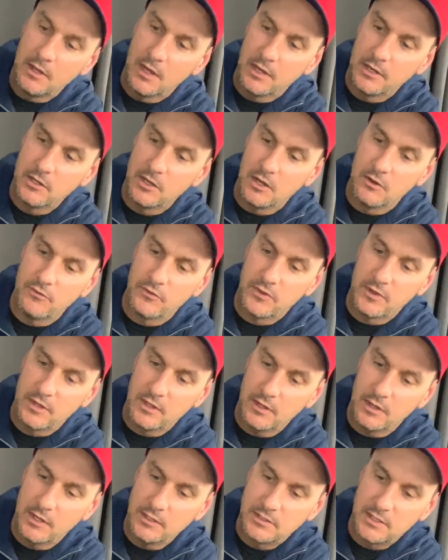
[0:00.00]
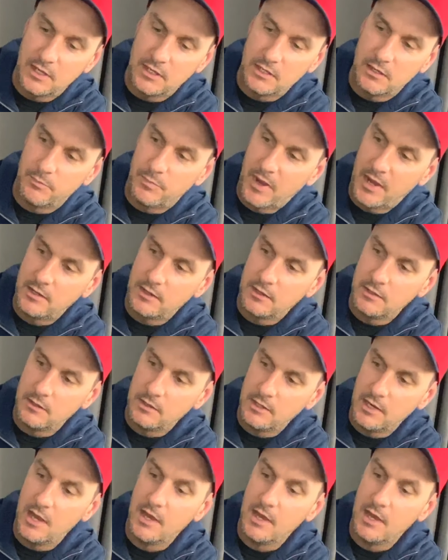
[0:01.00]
and then is it independent?